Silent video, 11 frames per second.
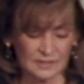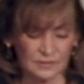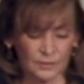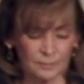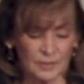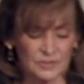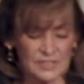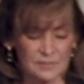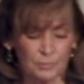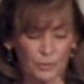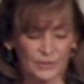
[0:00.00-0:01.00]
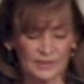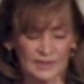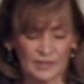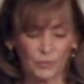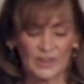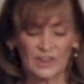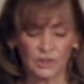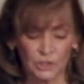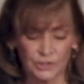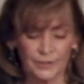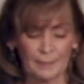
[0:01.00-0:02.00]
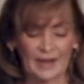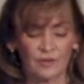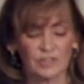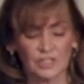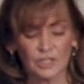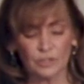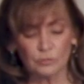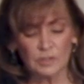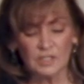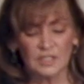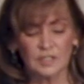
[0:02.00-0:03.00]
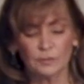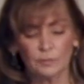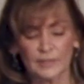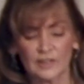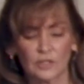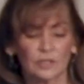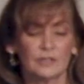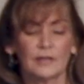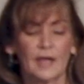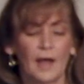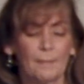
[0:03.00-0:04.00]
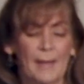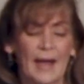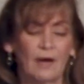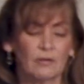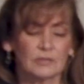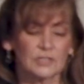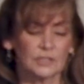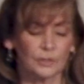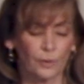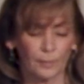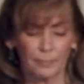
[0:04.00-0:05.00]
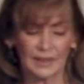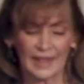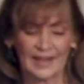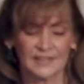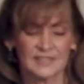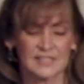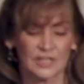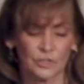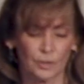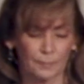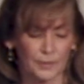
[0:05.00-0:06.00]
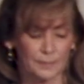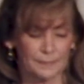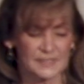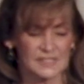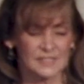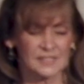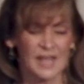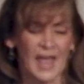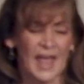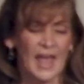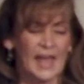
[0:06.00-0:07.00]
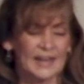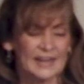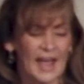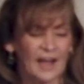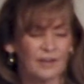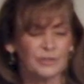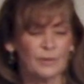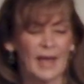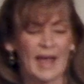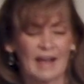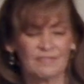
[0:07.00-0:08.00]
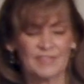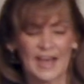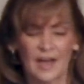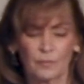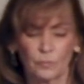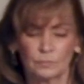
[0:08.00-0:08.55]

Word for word: Lord, most importantly, we learn about you. We learn about your plans and your purposes and how you have that